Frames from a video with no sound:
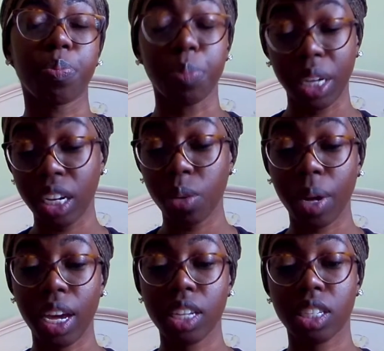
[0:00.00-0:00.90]
But
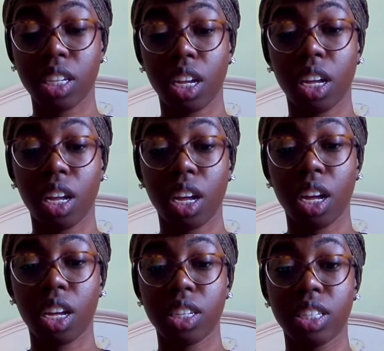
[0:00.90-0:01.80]
anyways,
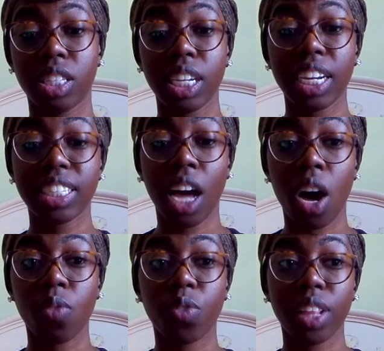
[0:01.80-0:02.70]
sitting
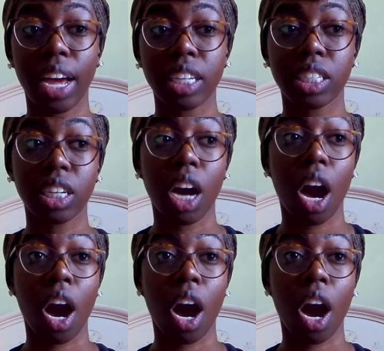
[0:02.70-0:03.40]
down for the HESI,